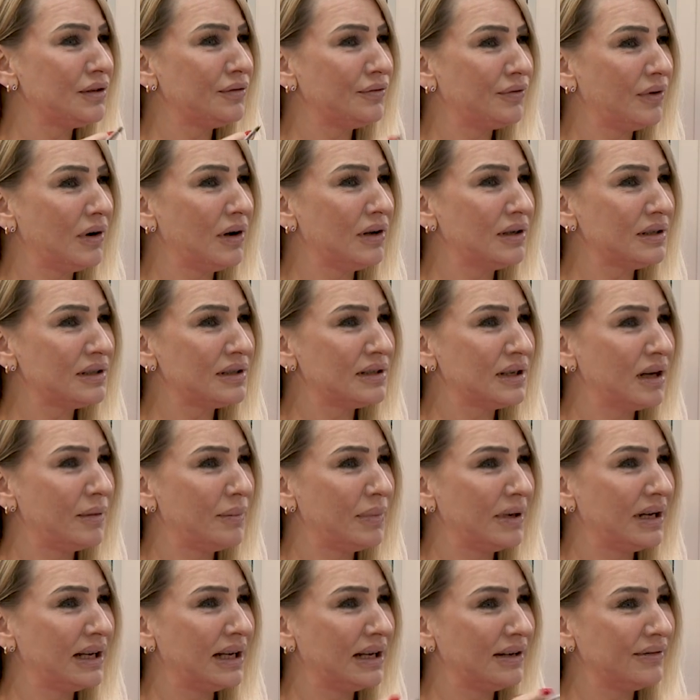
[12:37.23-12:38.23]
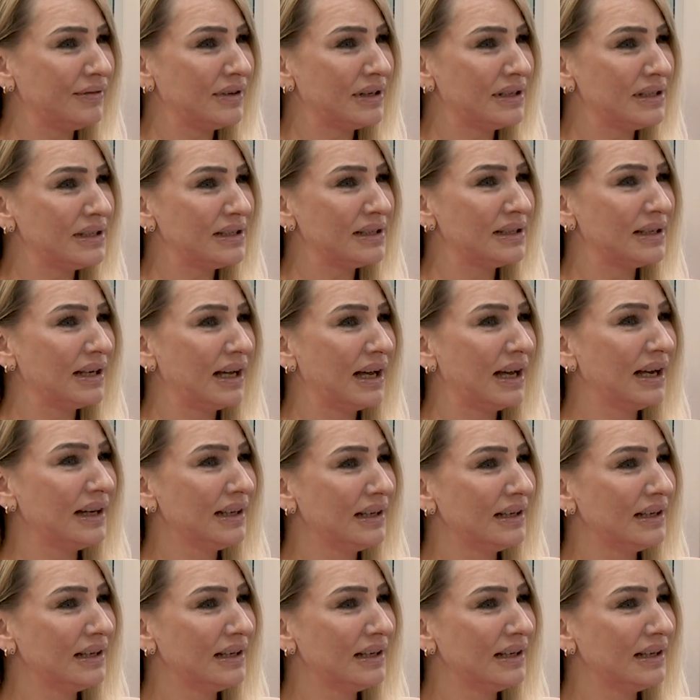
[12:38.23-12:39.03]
to France, I believe, yesterday.